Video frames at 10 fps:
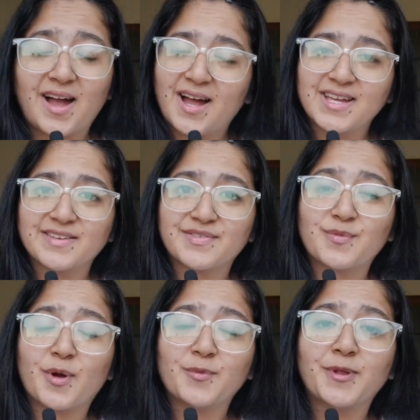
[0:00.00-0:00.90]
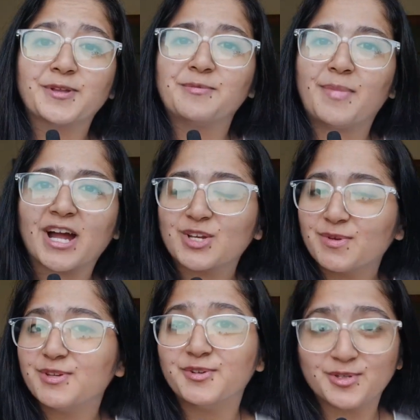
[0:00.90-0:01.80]
Hi everyone, welcome back to
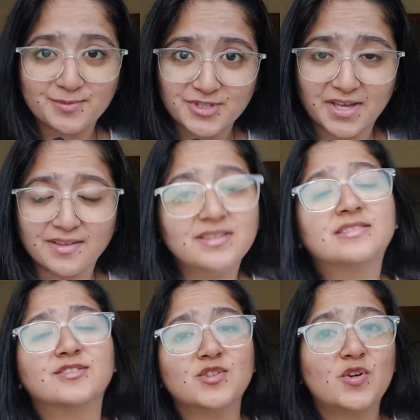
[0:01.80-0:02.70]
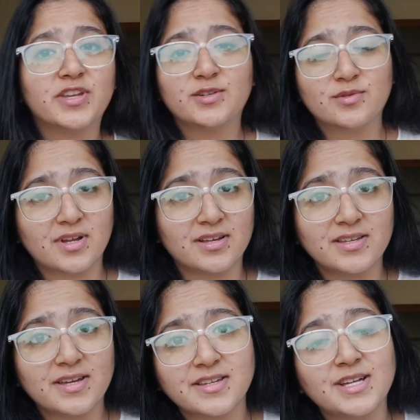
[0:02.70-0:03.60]
my YouTube channel. This is Gauri
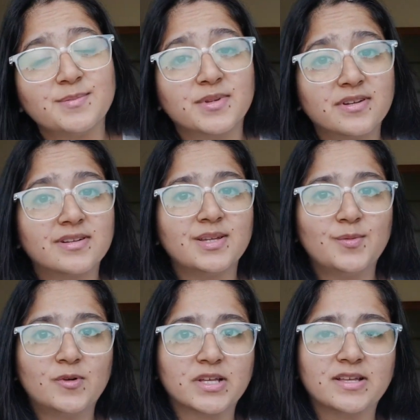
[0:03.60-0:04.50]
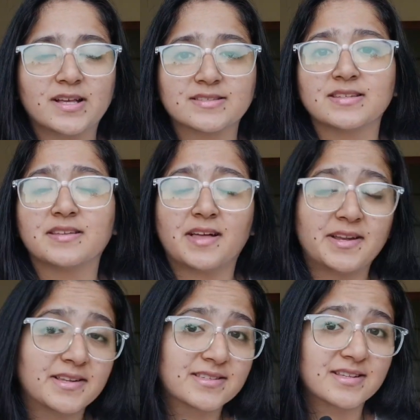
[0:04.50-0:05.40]
Kuglani and I am currently working as an
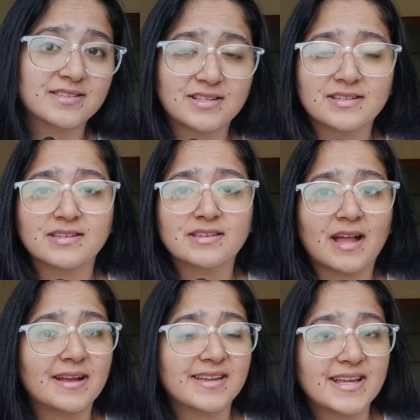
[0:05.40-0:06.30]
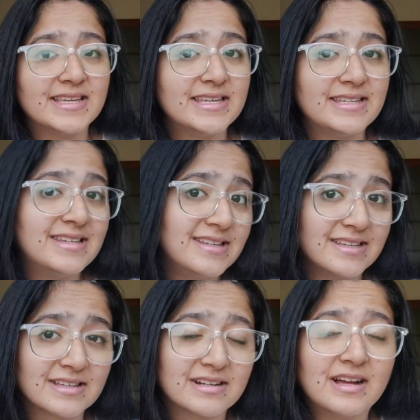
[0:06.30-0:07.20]
analytics consultant at NTT
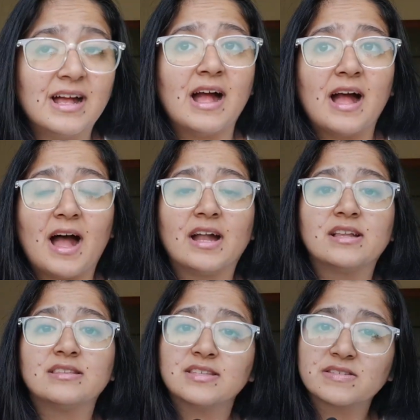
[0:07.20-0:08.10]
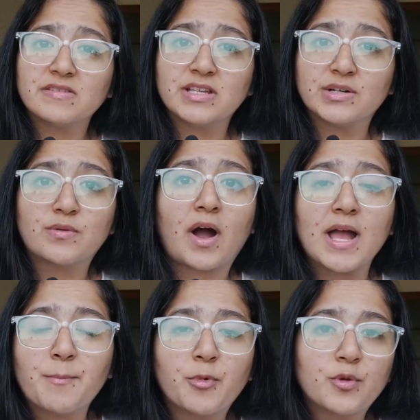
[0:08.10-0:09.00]
Data. And in this video,
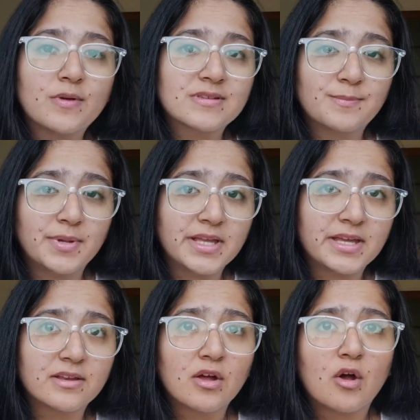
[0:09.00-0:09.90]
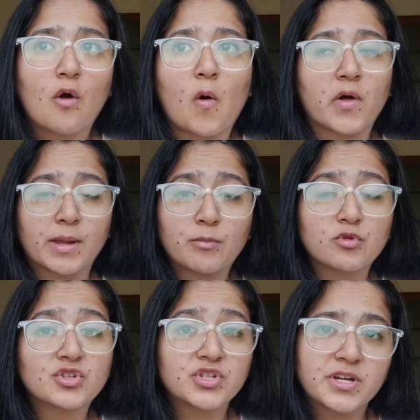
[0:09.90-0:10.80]
I am going to explain or I am
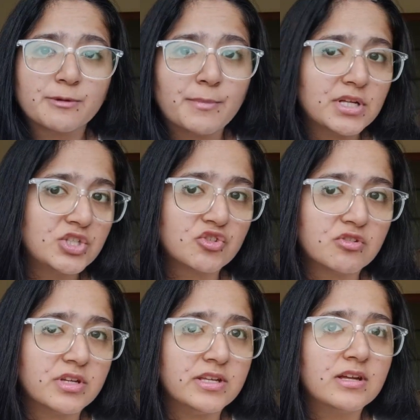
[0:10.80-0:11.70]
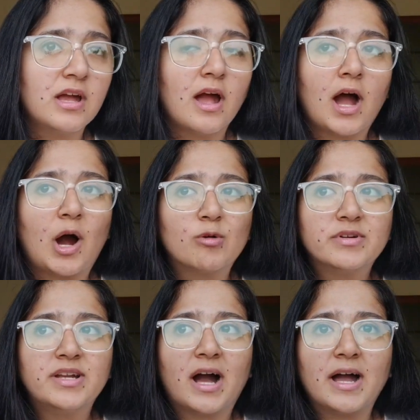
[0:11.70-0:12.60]
going to share my journey, how
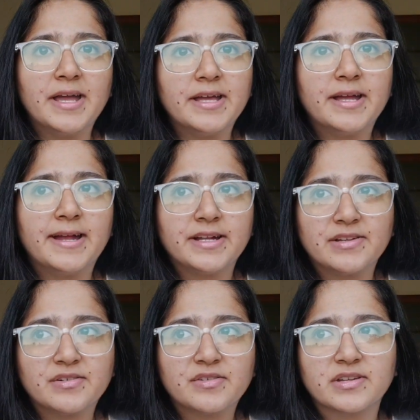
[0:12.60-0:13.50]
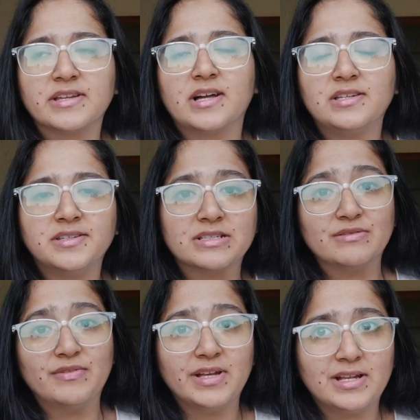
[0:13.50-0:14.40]
did I enter analytics
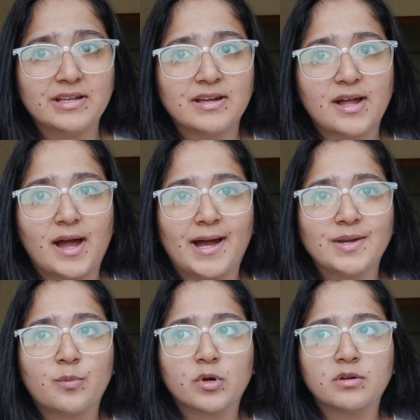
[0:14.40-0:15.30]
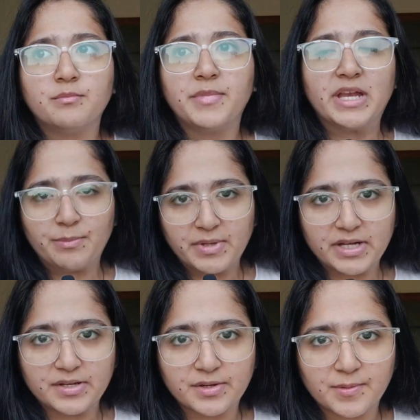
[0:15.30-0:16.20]
field and what made
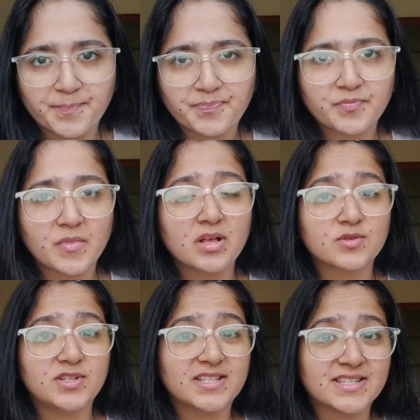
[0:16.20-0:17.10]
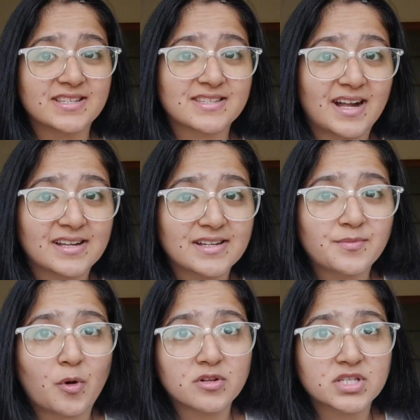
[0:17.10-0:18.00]
me enter. So let's get started.
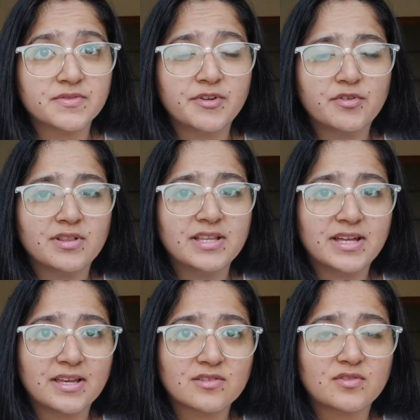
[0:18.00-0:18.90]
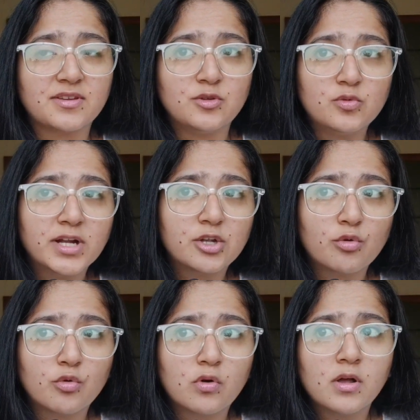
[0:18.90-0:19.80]
Watch the video till the end so that you get
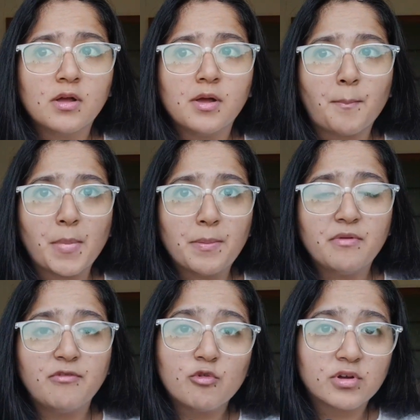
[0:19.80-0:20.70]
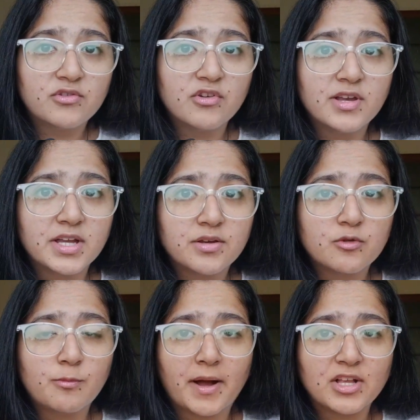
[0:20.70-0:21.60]
to know, maybe if you can relate
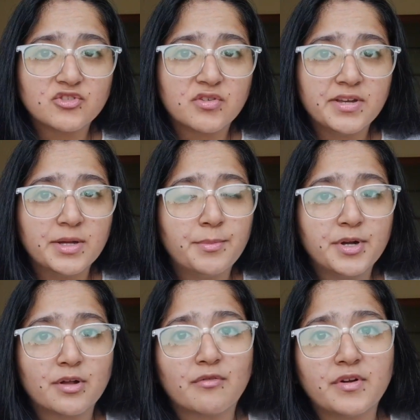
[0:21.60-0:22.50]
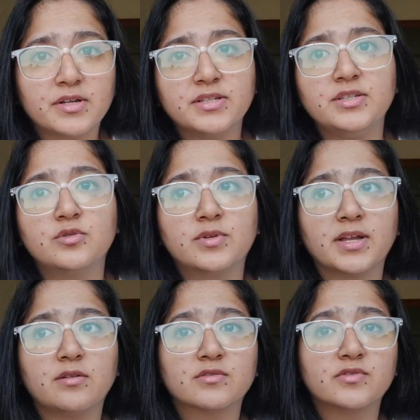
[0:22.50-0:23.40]
to my journey a bit of it, and you
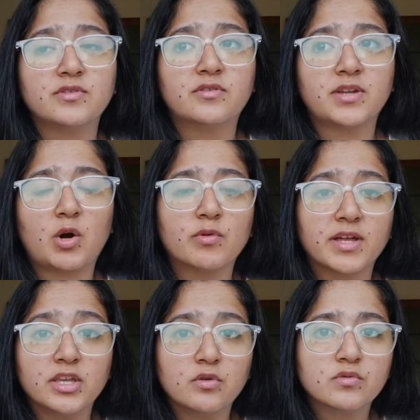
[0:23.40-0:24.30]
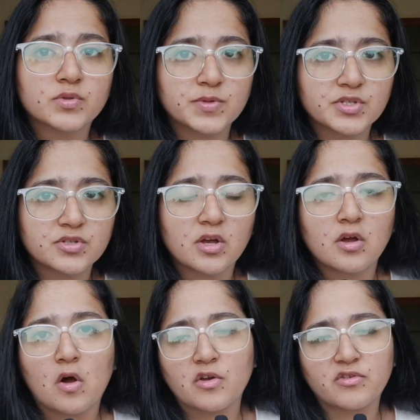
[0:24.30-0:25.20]
can also learn how can you switch
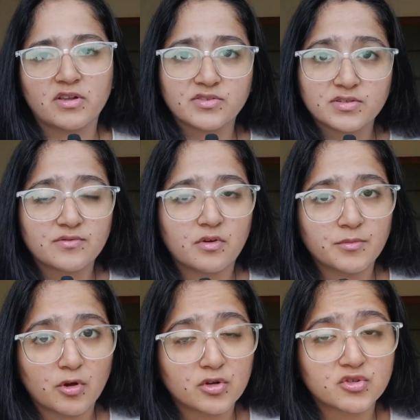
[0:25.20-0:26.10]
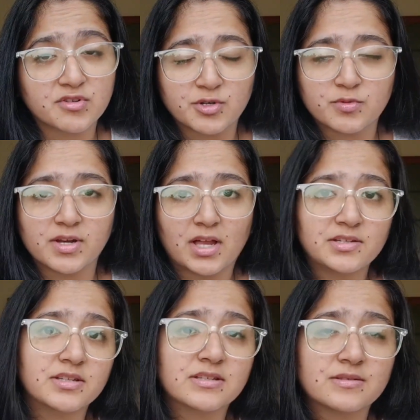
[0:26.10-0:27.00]
or transit from your journey to
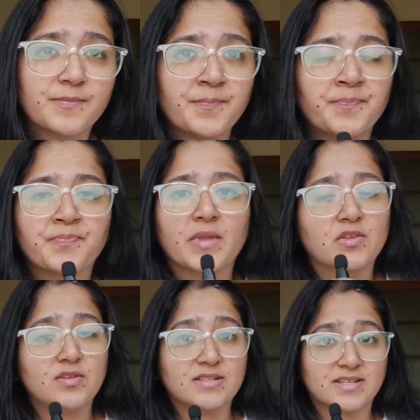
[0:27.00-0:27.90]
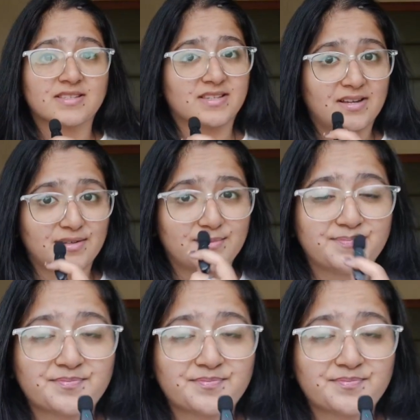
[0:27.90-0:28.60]
analytics. So let's get started.